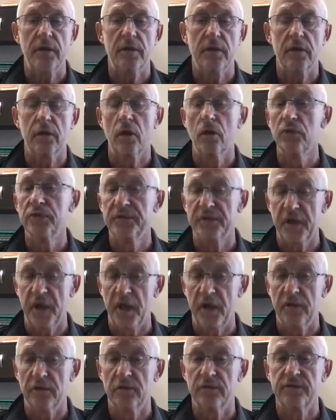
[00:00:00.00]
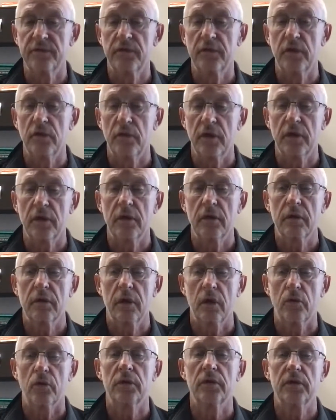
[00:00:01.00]
the gold standard for doing
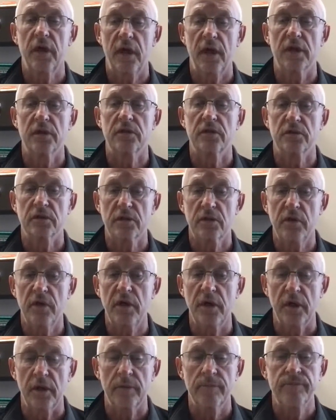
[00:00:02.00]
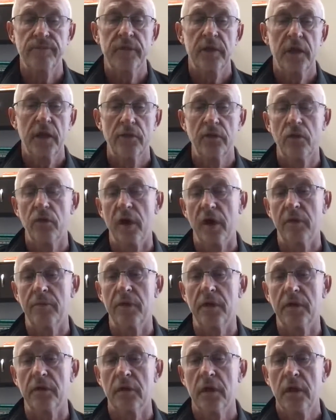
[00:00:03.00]
colon cancer screening. We
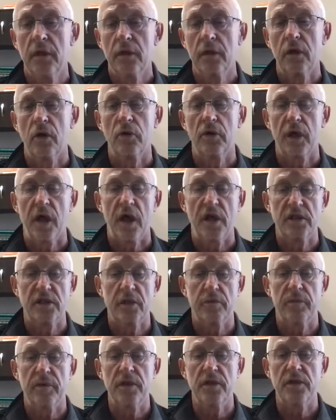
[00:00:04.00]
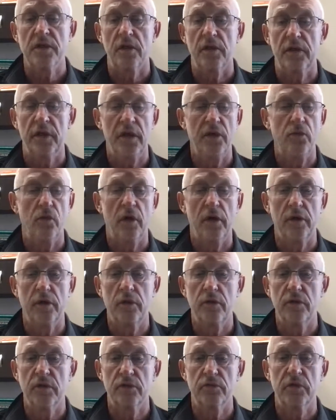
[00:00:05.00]
recommend colonoscopies on anyone
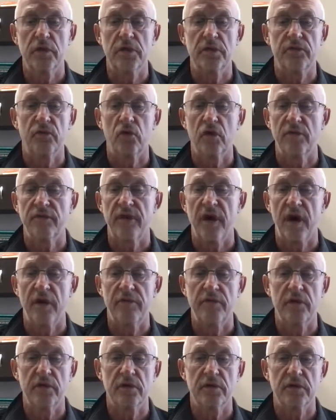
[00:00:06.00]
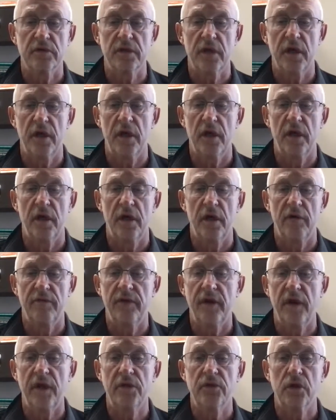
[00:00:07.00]
who has reached 45 years of
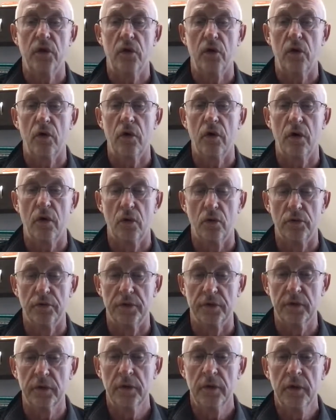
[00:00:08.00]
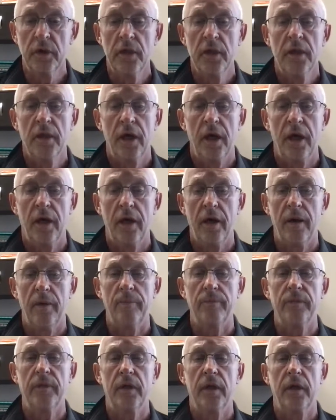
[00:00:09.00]
age or older, and